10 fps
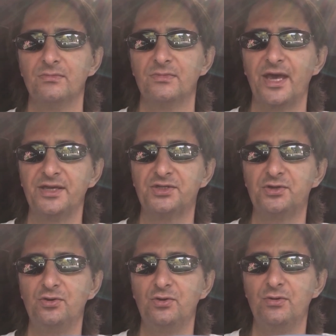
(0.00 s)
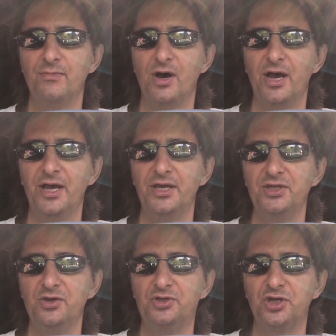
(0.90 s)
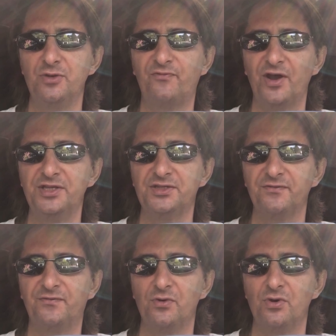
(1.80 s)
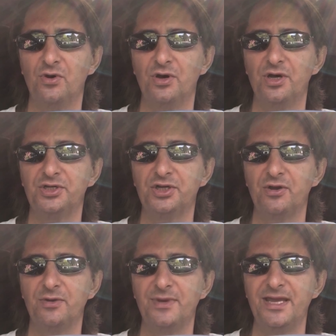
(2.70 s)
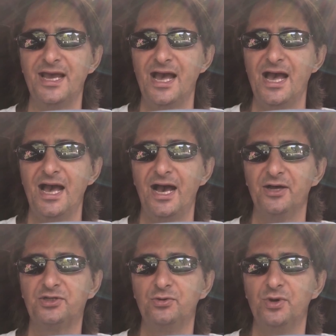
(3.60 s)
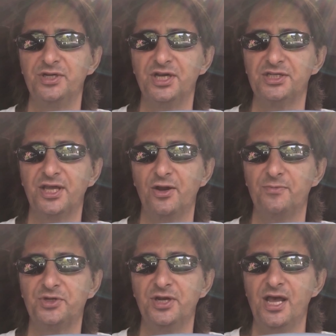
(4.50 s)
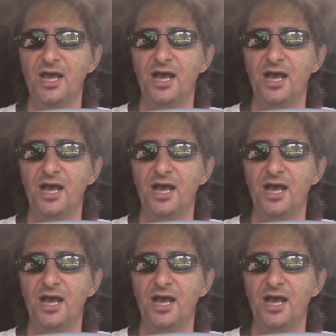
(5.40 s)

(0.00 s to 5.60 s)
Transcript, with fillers: thanks to my YouTube friends for showing me how to adjust that option